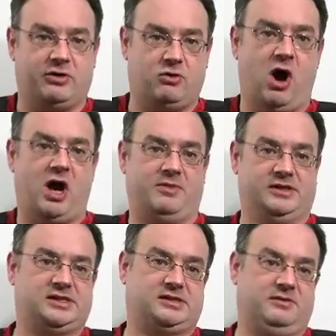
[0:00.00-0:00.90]

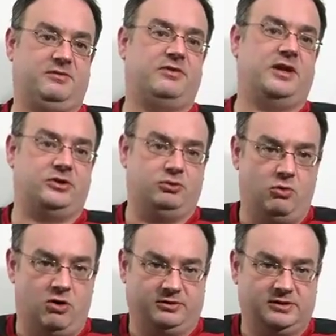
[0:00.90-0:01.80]
requirements that you
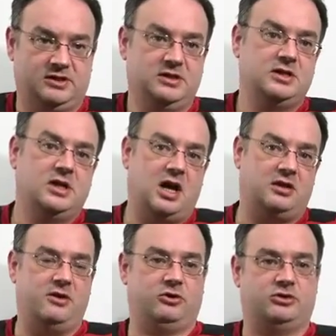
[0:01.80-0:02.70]
want,
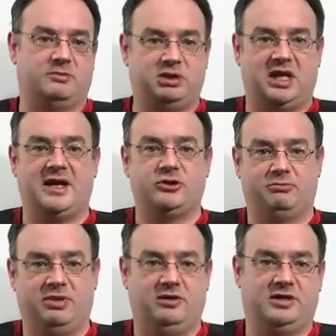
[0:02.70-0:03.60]
allowing you to plan your
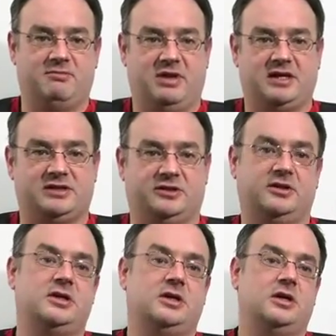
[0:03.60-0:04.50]
building better
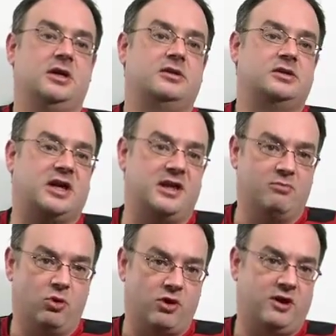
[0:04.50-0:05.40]
to get
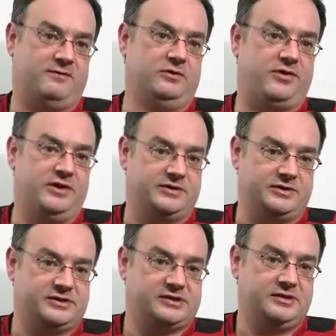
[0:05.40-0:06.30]
more out of your
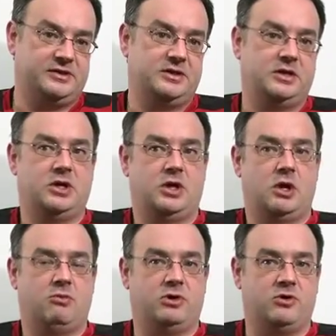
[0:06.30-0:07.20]
theatres.
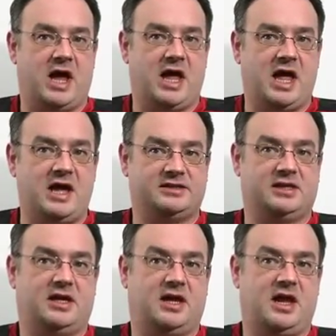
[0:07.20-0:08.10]
We're going to add
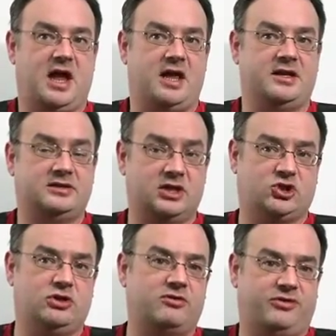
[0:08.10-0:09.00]
an
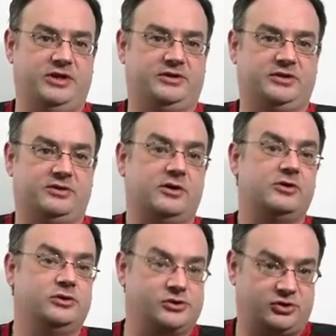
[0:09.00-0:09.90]
additional theatre,
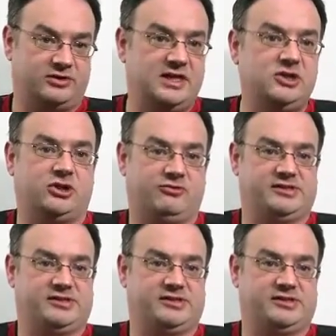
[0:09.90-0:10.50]
your strategic